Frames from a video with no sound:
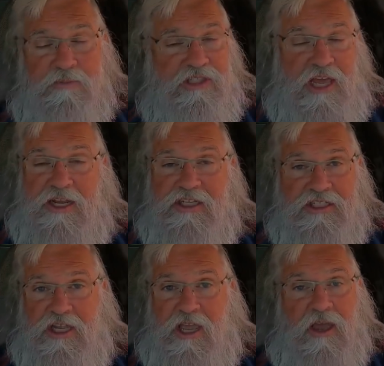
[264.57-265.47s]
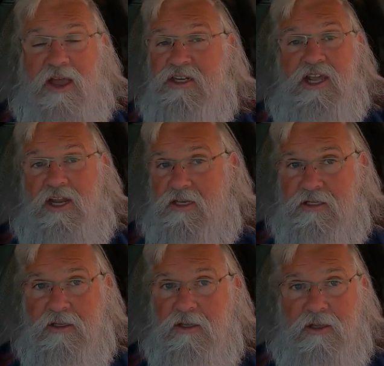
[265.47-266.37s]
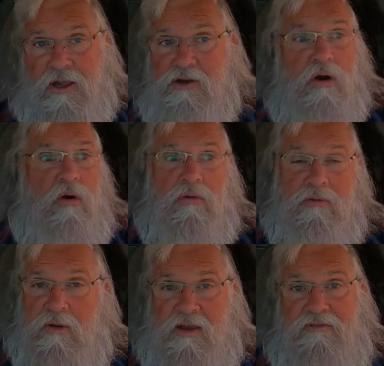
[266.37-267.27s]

I'm sad to say, I did it. I know.